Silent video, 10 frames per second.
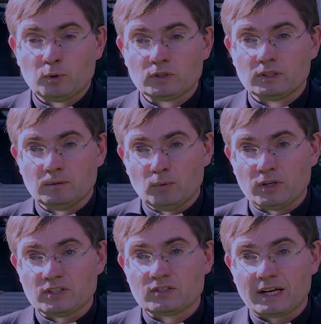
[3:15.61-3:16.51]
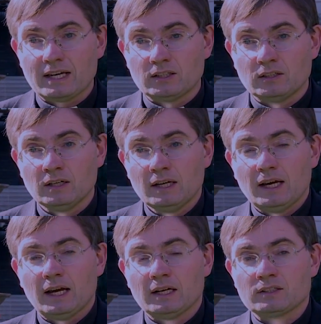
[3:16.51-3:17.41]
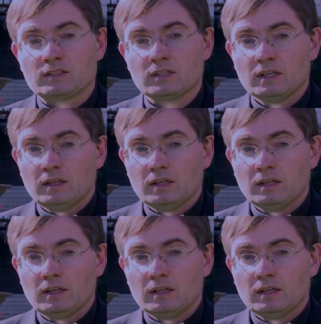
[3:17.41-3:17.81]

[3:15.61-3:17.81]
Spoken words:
put the monies together and